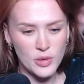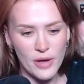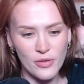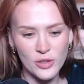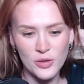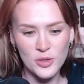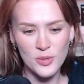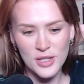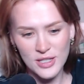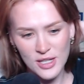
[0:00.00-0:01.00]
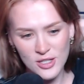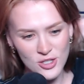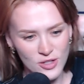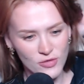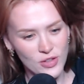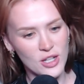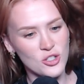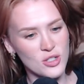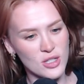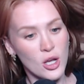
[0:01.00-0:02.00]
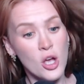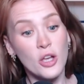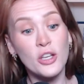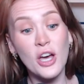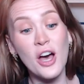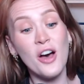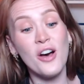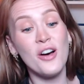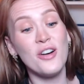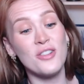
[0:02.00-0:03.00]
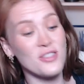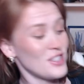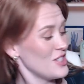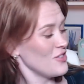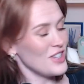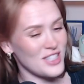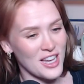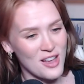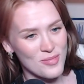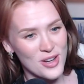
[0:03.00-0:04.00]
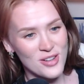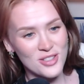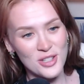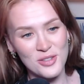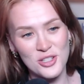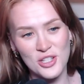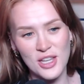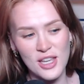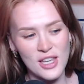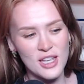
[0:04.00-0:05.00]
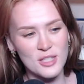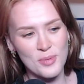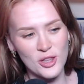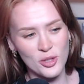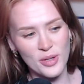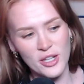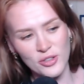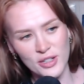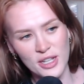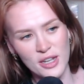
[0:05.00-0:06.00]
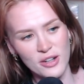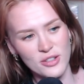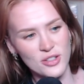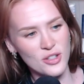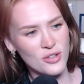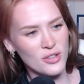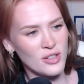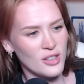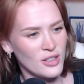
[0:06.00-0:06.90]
never lose when it says defeat. It's just a ghost. What's up, Ghost OG? It's been 300 years, dude.